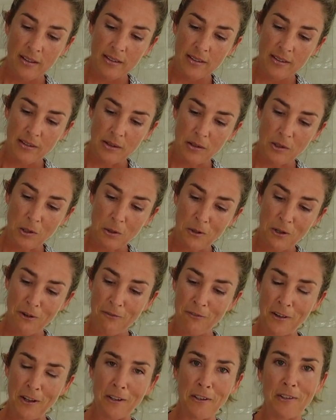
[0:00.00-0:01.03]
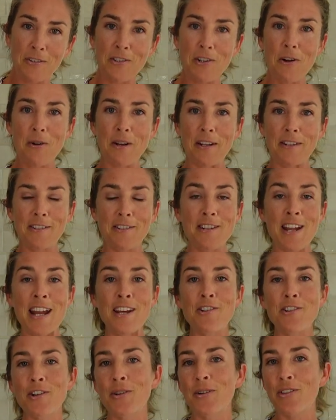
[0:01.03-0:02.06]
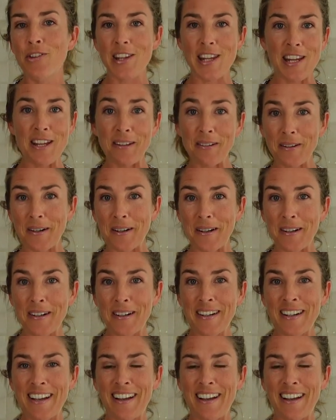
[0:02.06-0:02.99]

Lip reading: So chlorophyll is known as nature's healer.